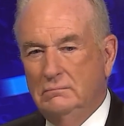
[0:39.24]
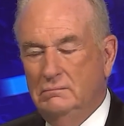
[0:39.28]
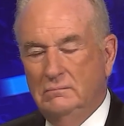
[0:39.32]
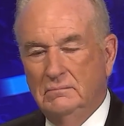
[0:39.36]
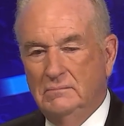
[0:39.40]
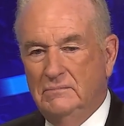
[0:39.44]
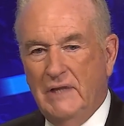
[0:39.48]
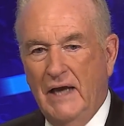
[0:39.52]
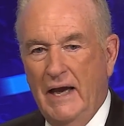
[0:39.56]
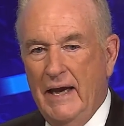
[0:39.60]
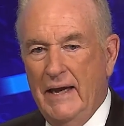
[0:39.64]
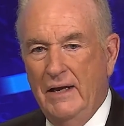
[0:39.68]

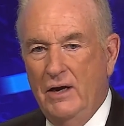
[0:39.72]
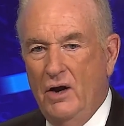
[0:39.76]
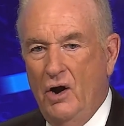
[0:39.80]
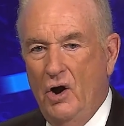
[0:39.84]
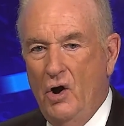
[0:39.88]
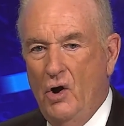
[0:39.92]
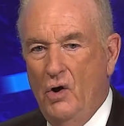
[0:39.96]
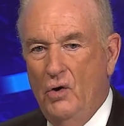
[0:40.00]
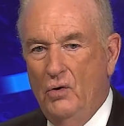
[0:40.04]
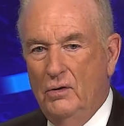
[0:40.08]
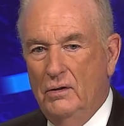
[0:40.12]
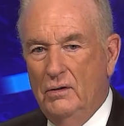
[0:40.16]
they
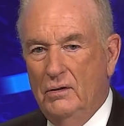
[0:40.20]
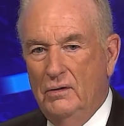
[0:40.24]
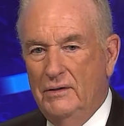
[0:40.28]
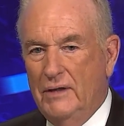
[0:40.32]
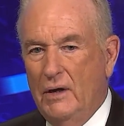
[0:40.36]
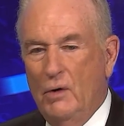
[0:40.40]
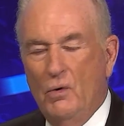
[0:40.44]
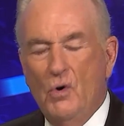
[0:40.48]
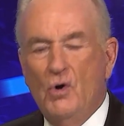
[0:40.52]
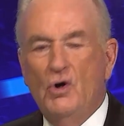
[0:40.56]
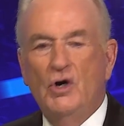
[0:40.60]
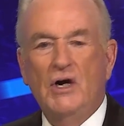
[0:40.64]
don't, they
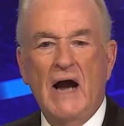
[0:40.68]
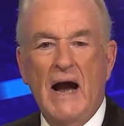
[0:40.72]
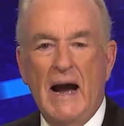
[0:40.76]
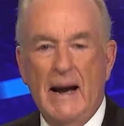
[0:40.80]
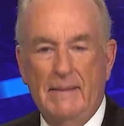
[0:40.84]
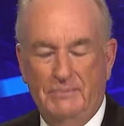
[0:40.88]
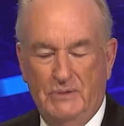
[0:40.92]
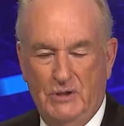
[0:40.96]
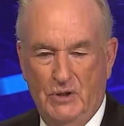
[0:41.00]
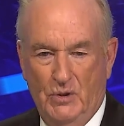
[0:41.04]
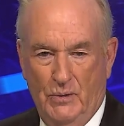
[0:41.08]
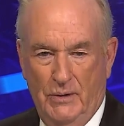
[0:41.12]
won't
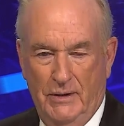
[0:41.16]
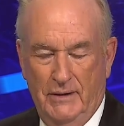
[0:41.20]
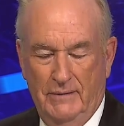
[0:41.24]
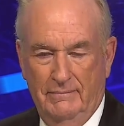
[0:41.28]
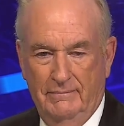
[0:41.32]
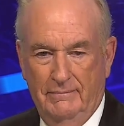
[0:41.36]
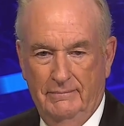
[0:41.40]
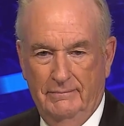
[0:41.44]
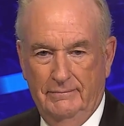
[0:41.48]
cop to it.